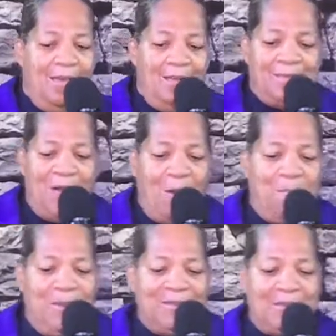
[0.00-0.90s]
So
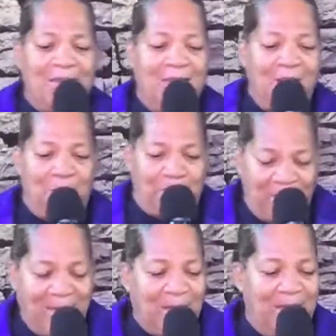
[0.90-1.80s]
busy
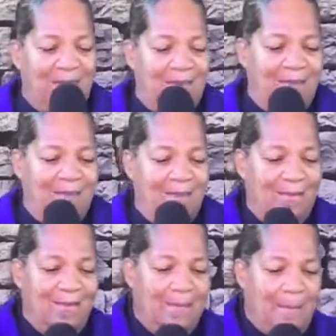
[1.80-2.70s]
picking it.
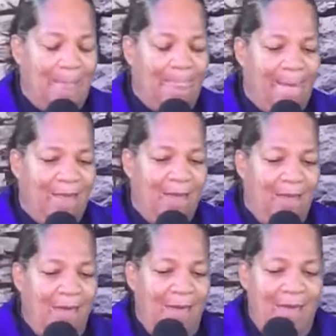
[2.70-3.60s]

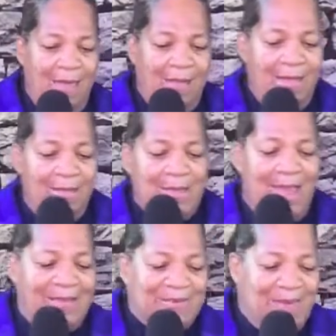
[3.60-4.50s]
And, and, and
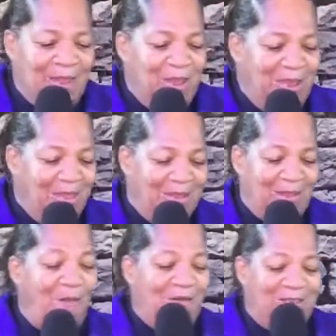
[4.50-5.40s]
instead of yielding
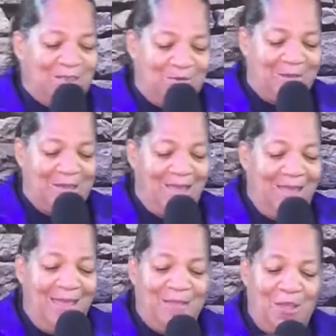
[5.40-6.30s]
over to it
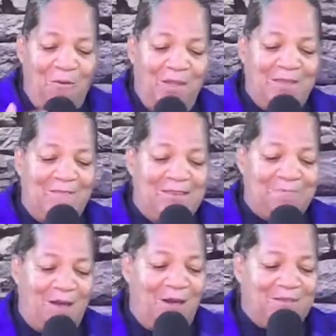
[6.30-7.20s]
and knowing the
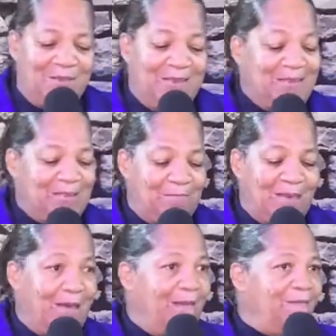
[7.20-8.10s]
response, so this is
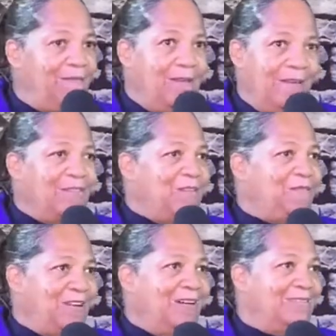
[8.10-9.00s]
my heavenly
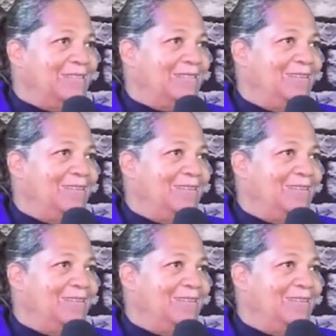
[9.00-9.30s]
father.